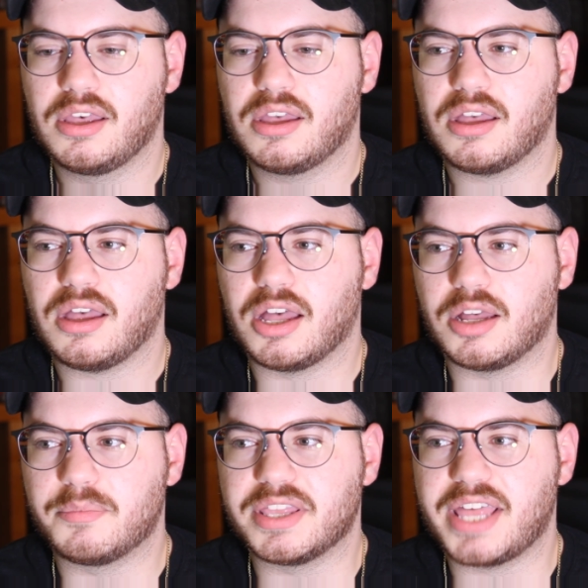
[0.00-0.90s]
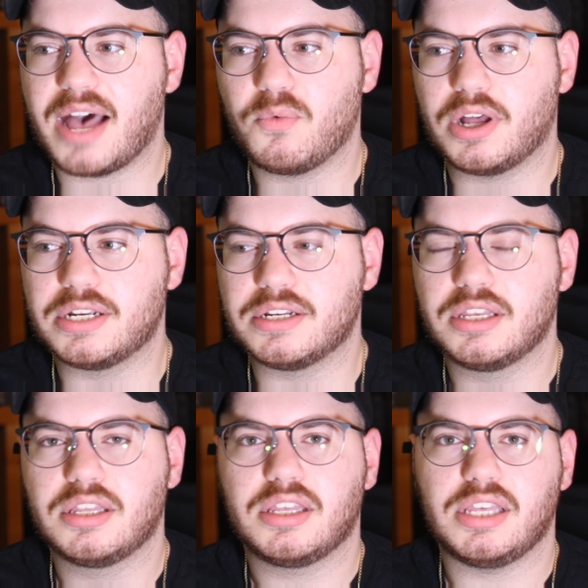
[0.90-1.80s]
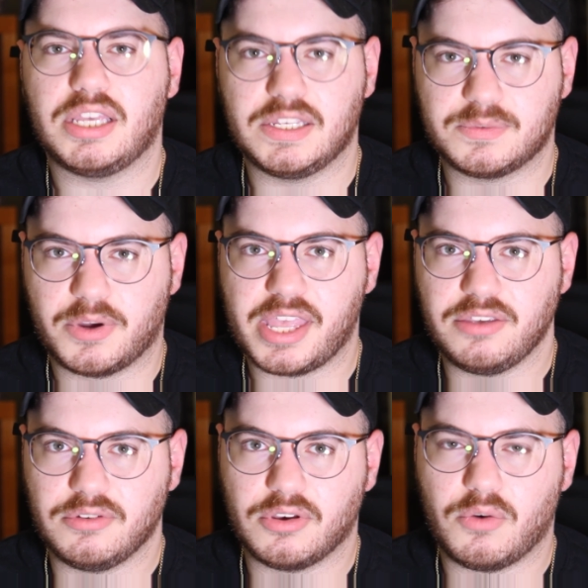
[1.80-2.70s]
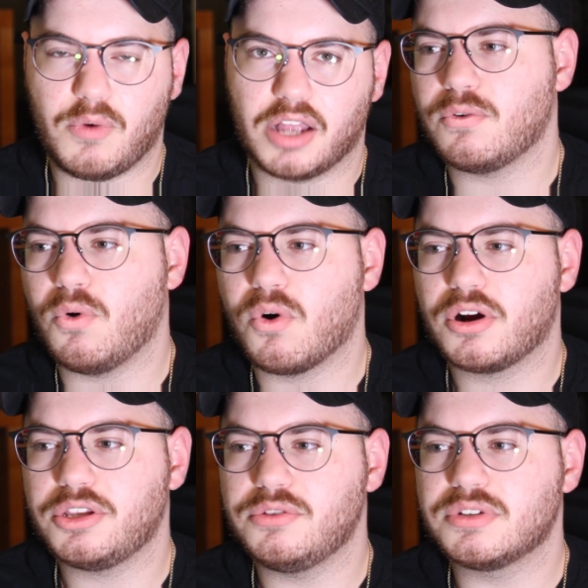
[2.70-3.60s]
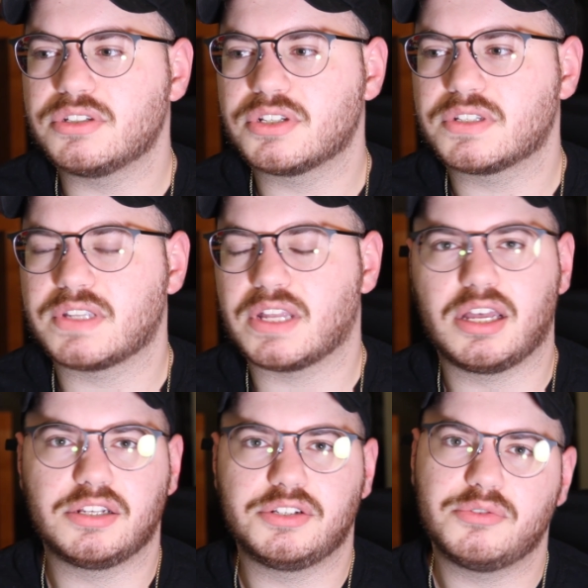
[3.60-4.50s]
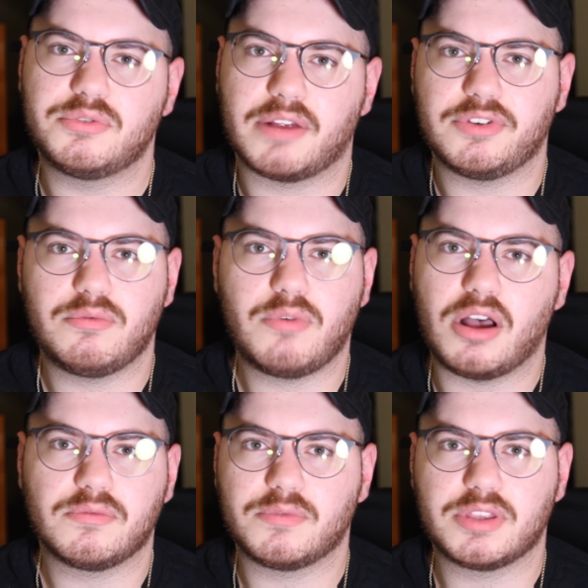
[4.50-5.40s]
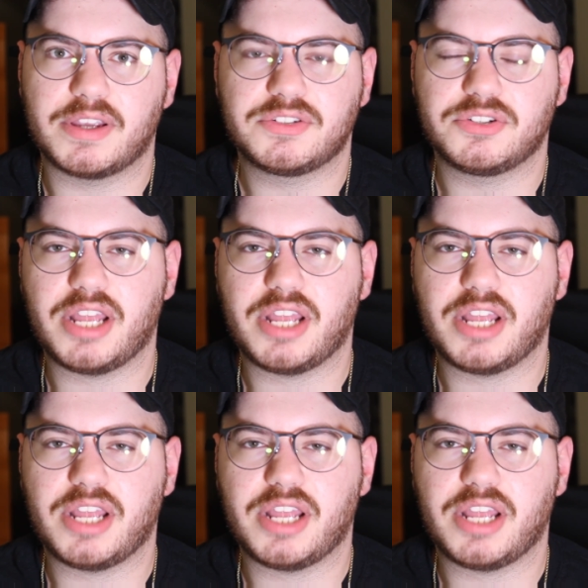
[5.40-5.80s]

But that one is one that you can go watch, or you can just do whatever you want with the rest of your day.